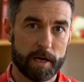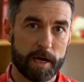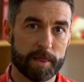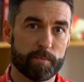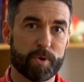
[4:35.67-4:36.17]

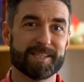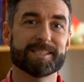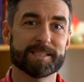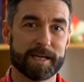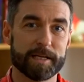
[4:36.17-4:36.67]
And the
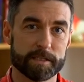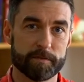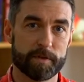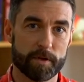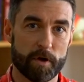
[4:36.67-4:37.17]
present tense
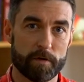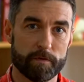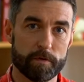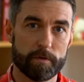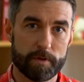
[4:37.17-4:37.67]
of the
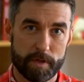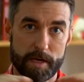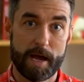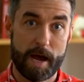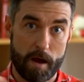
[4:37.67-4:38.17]
novel, the
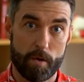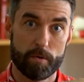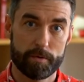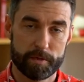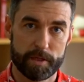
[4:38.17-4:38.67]
now
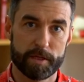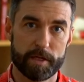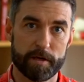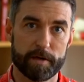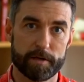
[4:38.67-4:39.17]
that the
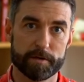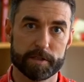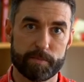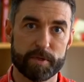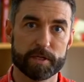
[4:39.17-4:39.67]
narrator is
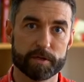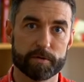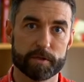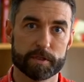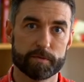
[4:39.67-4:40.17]
speaking
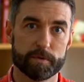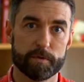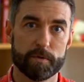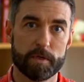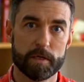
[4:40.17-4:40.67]
to us
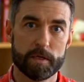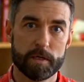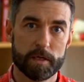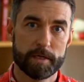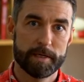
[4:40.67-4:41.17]
through,
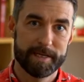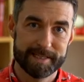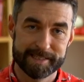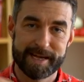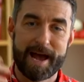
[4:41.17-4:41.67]

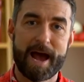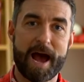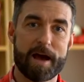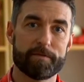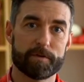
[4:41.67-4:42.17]
is
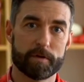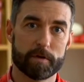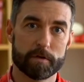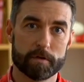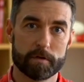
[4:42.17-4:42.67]

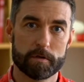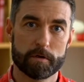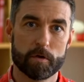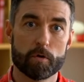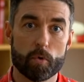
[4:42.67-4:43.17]
after
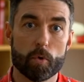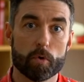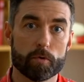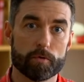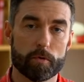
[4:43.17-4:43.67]

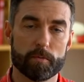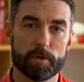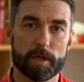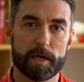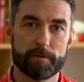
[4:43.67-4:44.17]
her normal
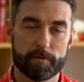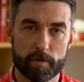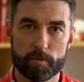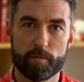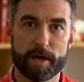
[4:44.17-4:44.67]
life,
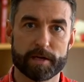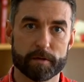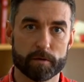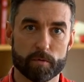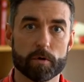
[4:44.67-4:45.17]
her
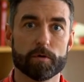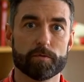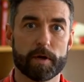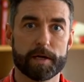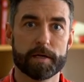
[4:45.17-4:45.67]
regular
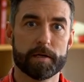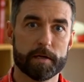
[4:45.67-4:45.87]
world, right?